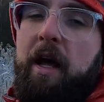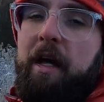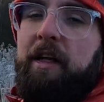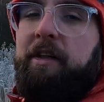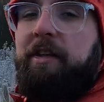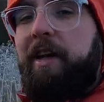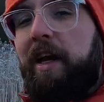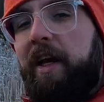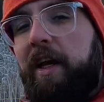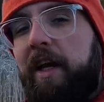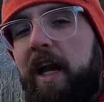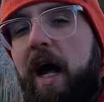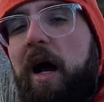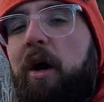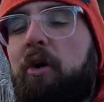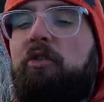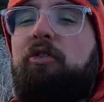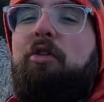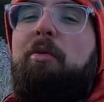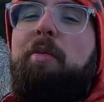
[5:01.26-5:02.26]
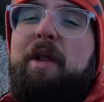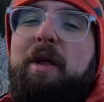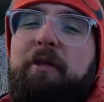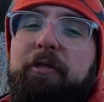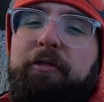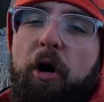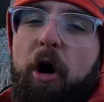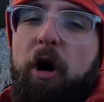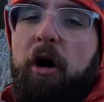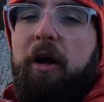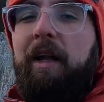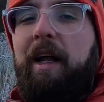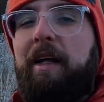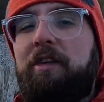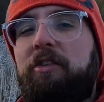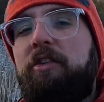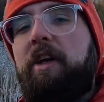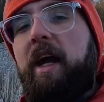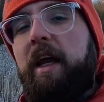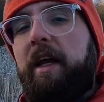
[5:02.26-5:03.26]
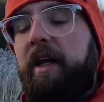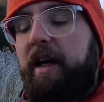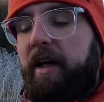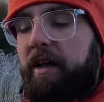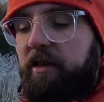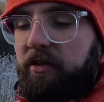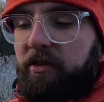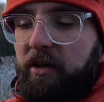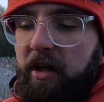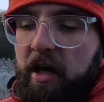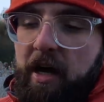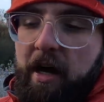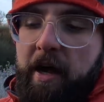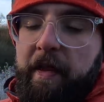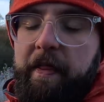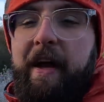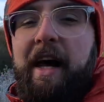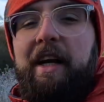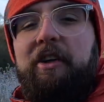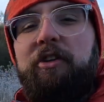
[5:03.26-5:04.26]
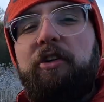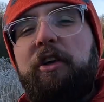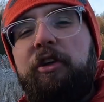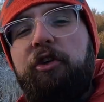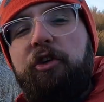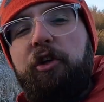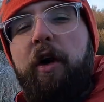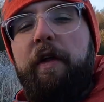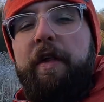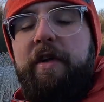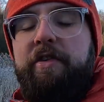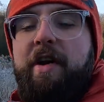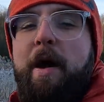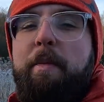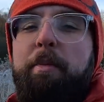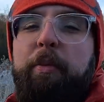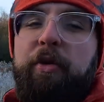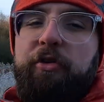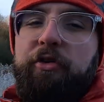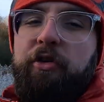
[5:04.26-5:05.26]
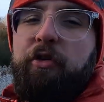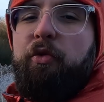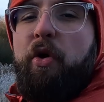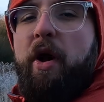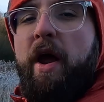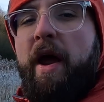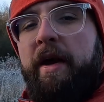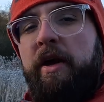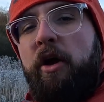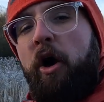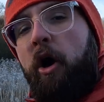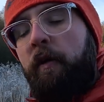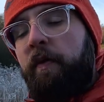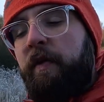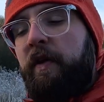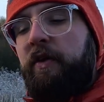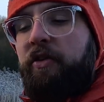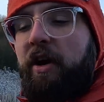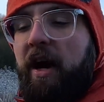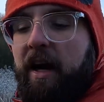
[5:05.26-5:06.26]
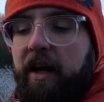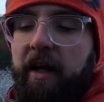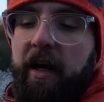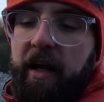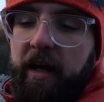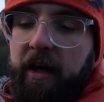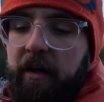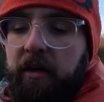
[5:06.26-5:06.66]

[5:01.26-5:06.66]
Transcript: and checking out some of the 4-class jackets. They actually show the temperature rating on the jacket,